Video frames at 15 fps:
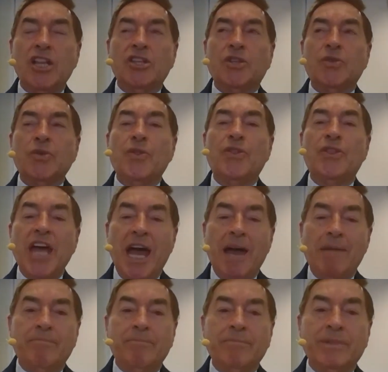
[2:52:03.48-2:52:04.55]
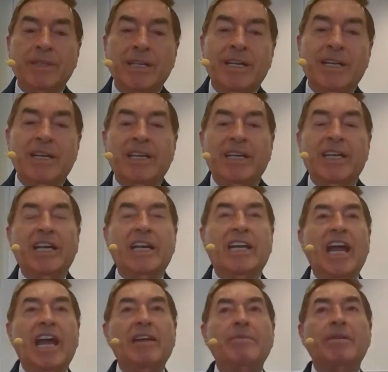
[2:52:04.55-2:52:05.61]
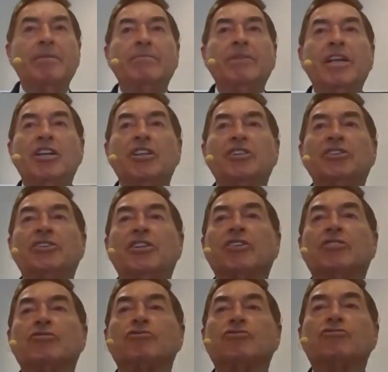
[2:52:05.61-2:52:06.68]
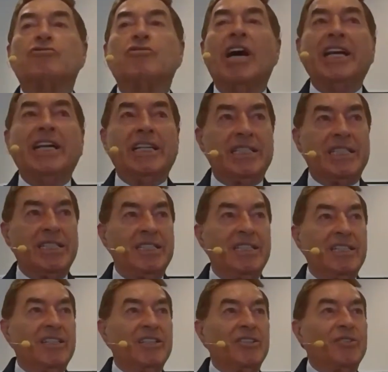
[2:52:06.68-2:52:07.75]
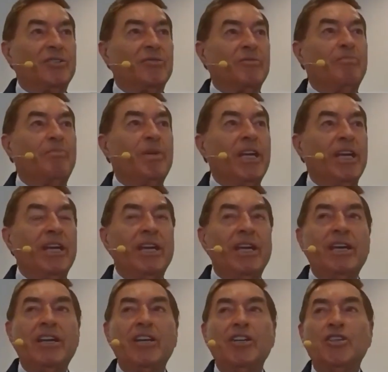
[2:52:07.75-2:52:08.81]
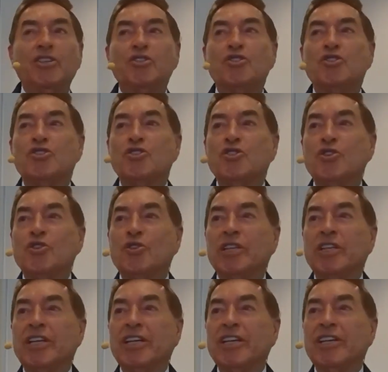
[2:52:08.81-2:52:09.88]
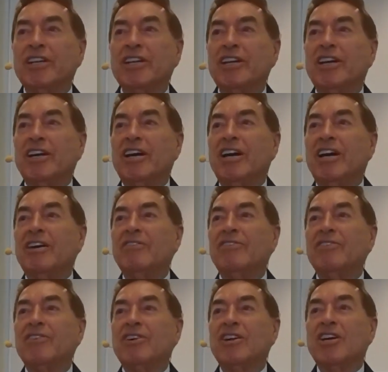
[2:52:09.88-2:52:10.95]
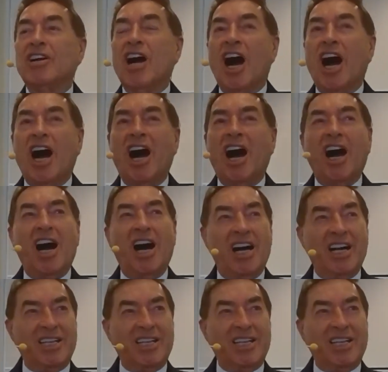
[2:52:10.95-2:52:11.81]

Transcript: to them he gave him the right to be children of god